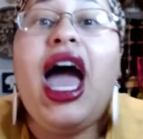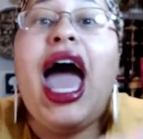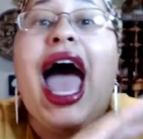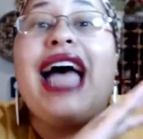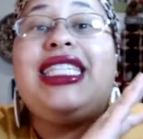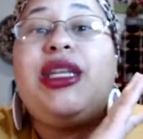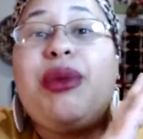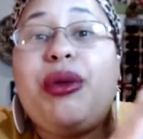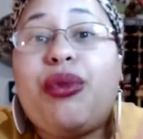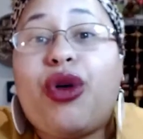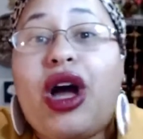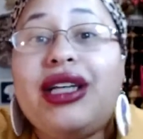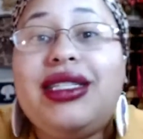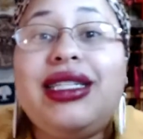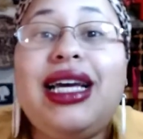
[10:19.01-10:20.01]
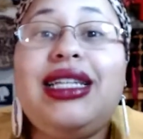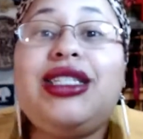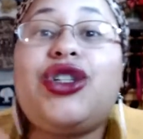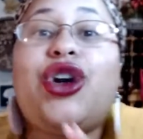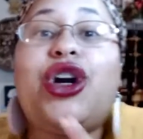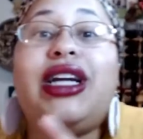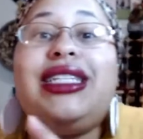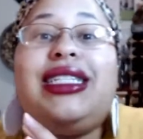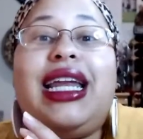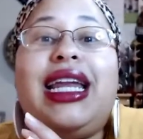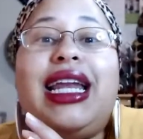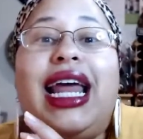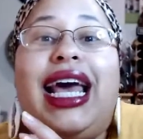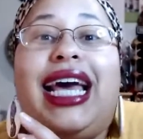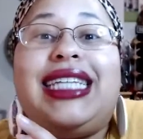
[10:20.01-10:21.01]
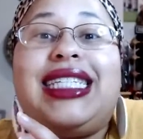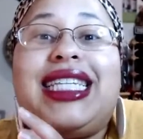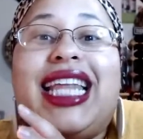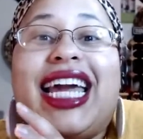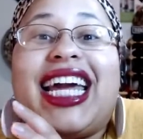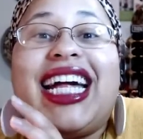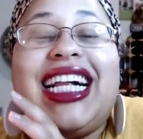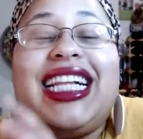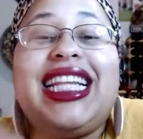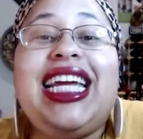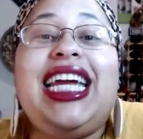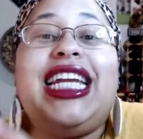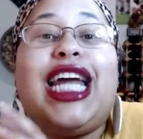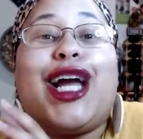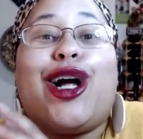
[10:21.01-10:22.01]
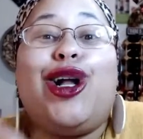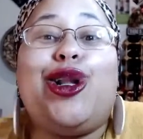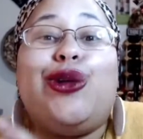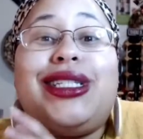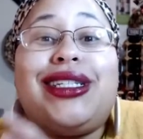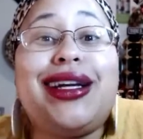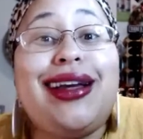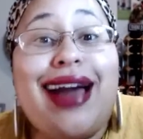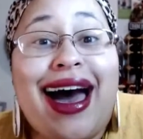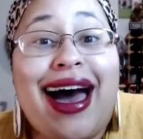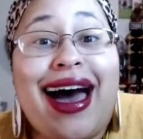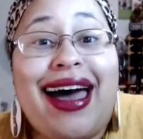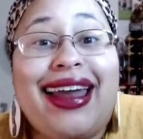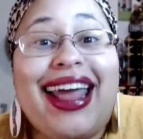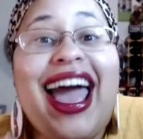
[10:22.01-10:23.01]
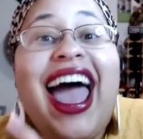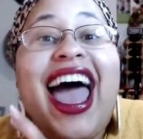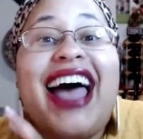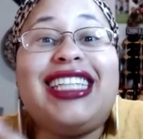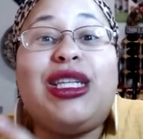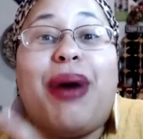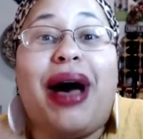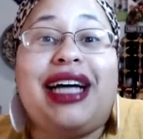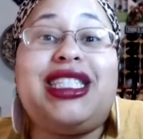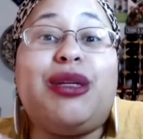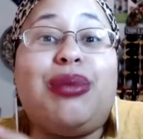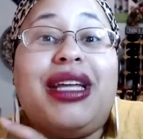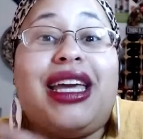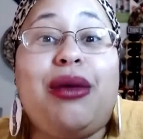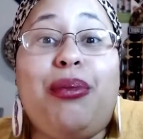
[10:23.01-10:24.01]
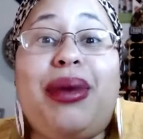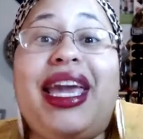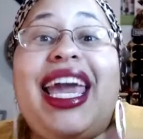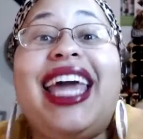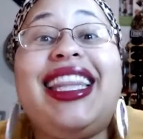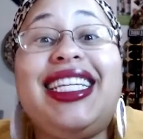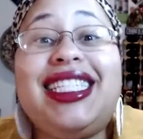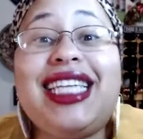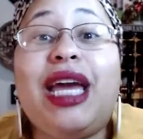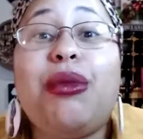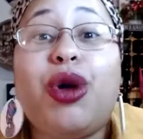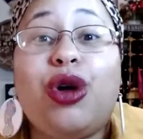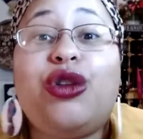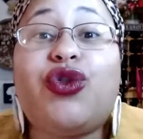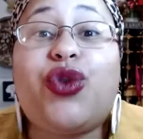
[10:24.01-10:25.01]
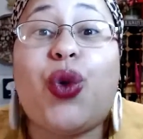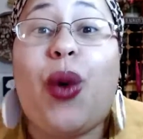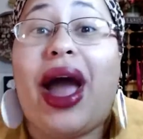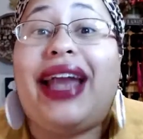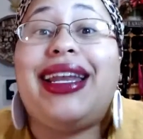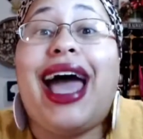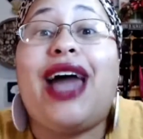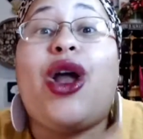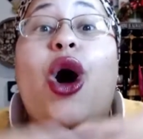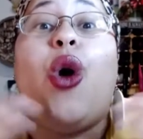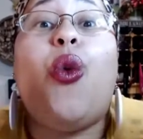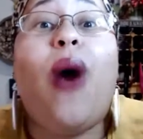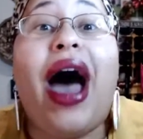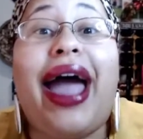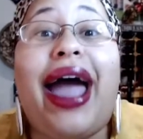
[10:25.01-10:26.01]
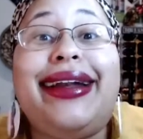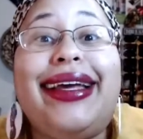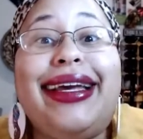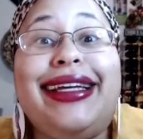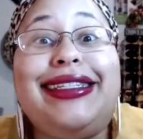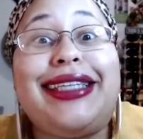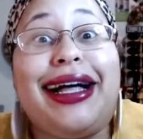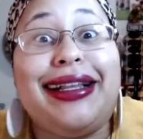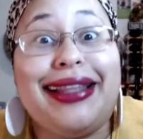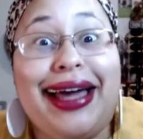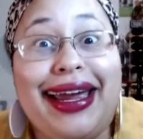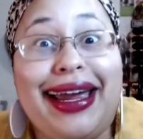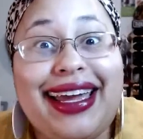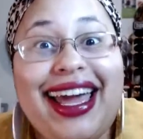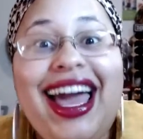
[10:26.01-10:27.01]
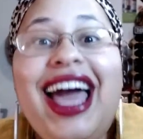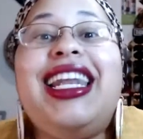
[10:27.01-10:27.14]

Has it been processed or is it as like clean and close to God as it possibly can be? And the same goes for wine. Not all wine is alike.